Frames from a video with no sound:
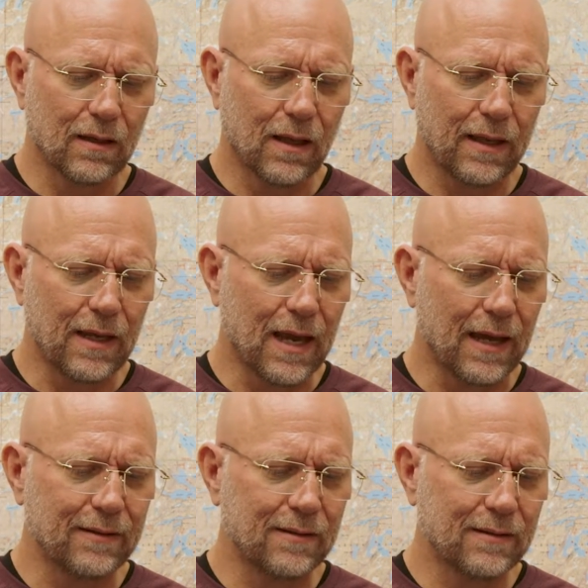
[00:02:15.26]
he
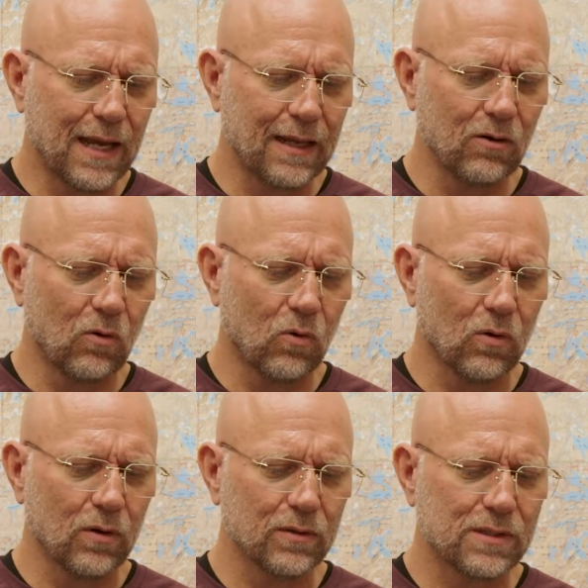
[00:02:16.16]
had 10
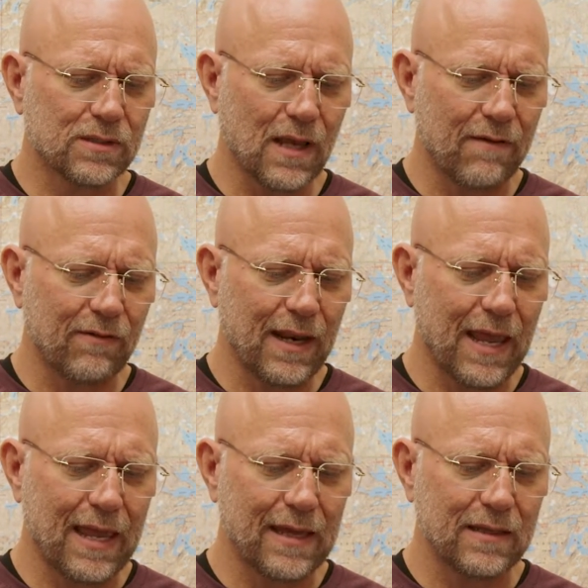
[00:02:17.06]
horns, seven
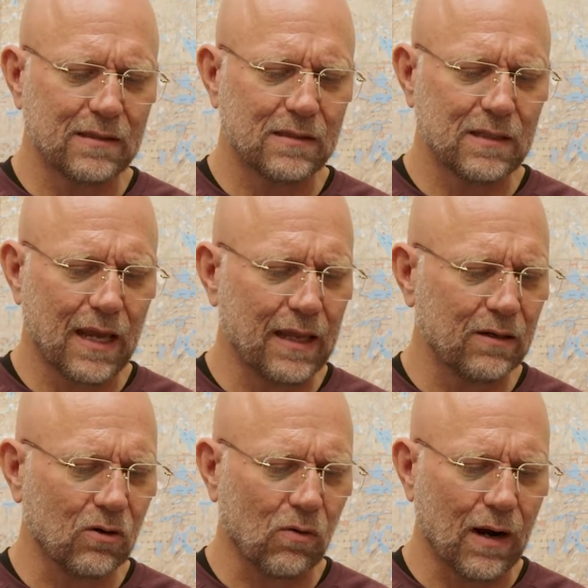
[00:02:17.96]
heads,
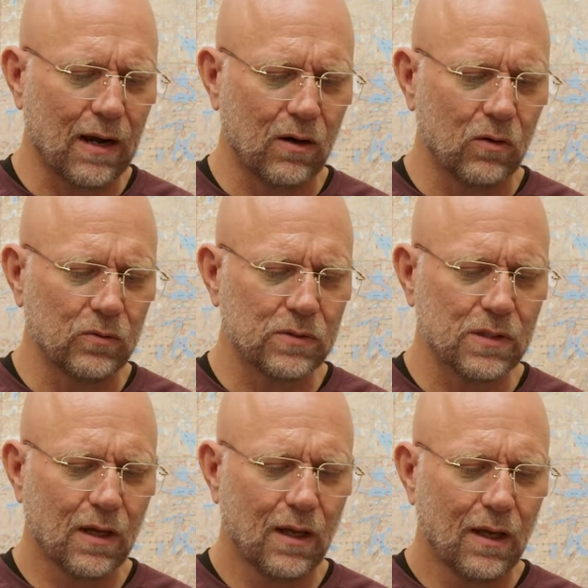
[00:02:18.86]
10 crowns.
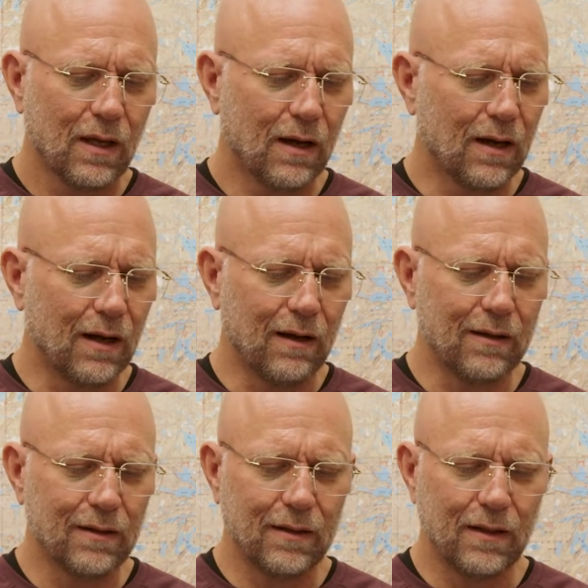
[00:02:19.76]
Uh,
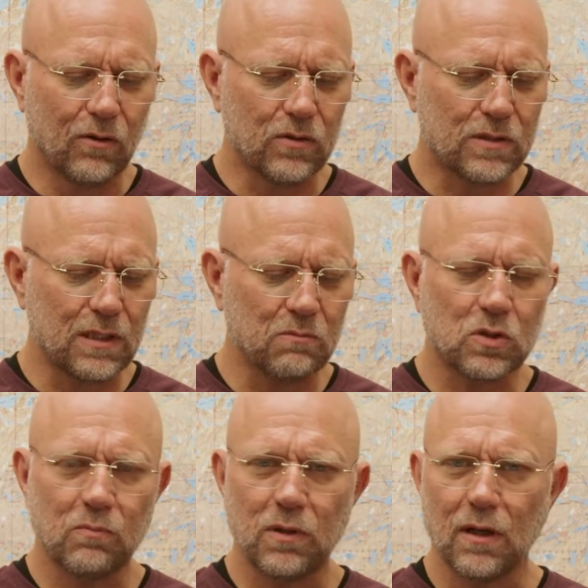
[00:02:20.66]
you know, it seems
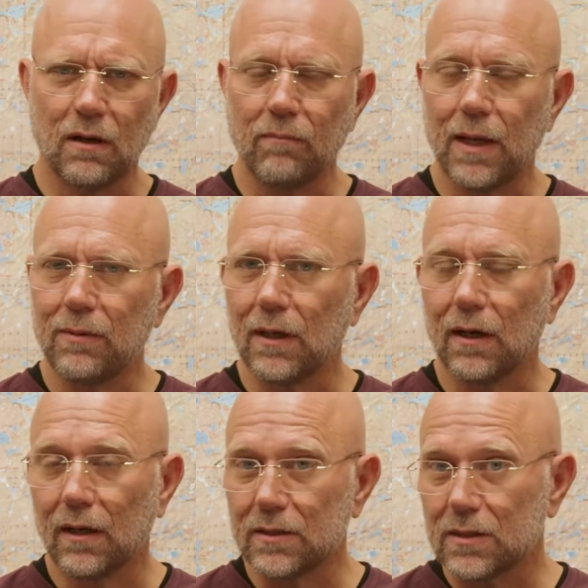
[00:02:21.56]
to be a, maybe
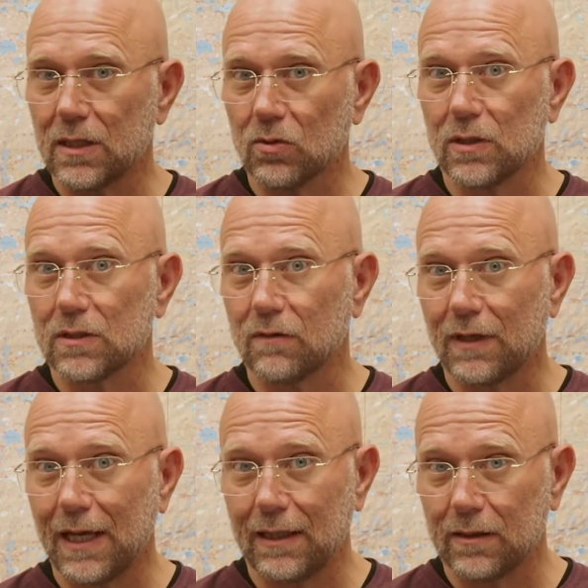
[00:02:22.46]
a, a series of
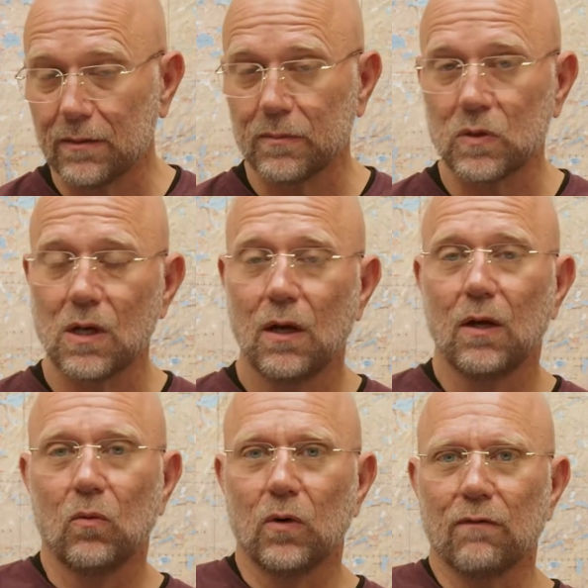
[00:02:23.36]
kingdoms.
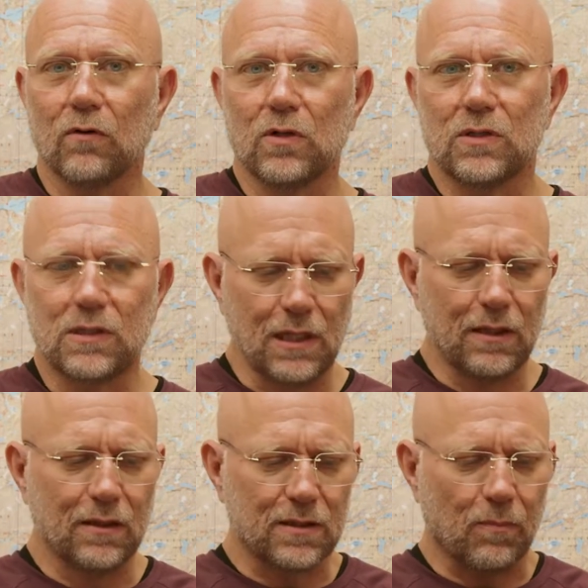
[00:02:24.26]
Whenever you see
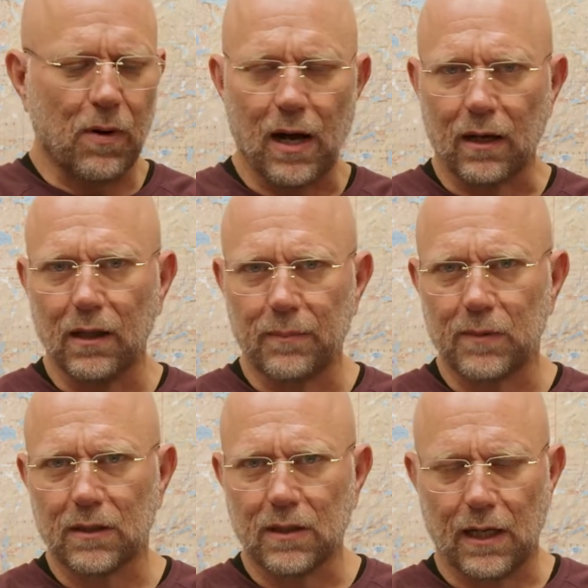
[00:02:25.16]
this
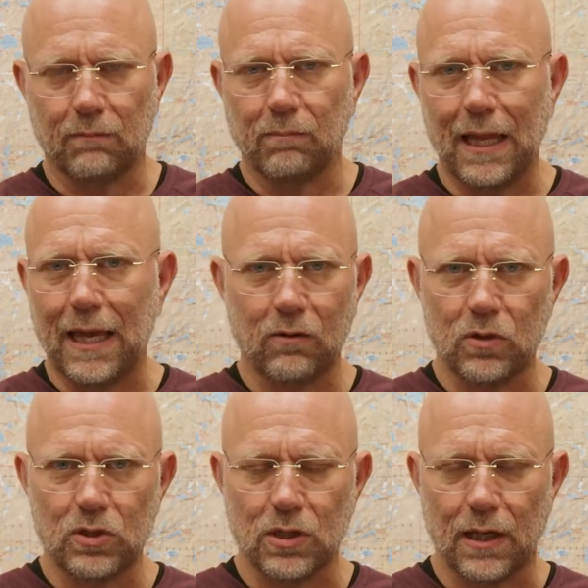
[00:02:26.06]
apocalyptic type
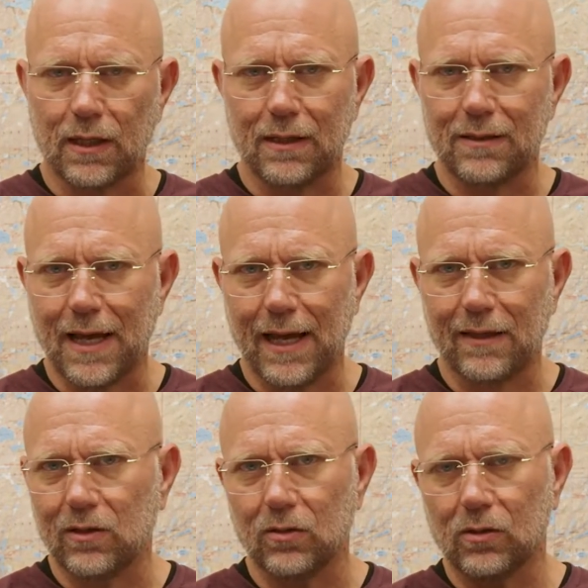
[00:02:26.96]
language, like in
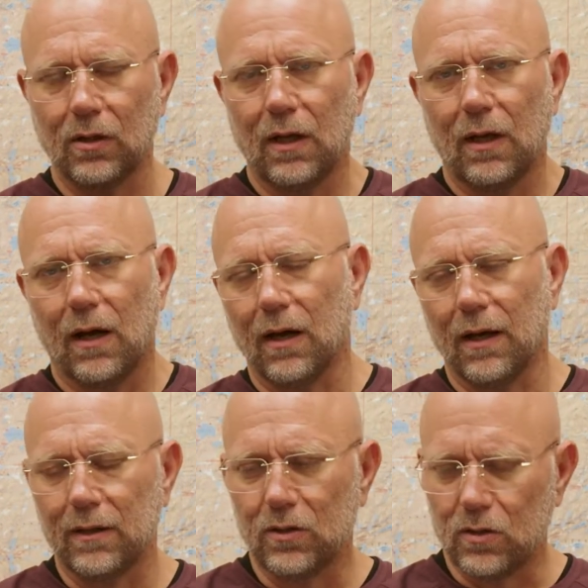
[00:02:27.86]
Daniel,
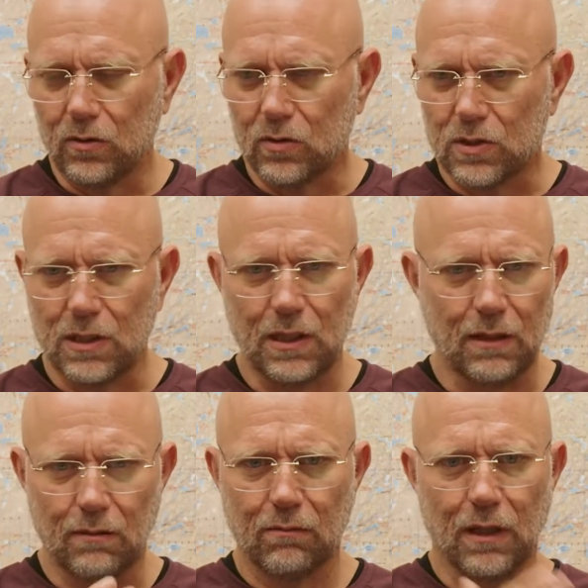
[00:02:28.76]
uh, you, you
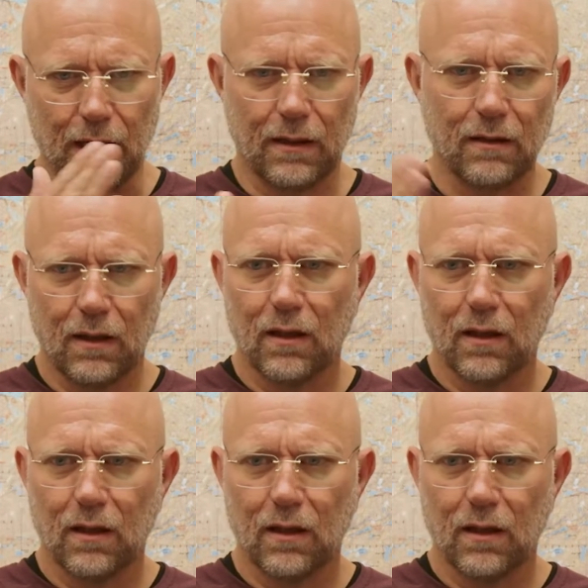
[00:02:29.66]
see like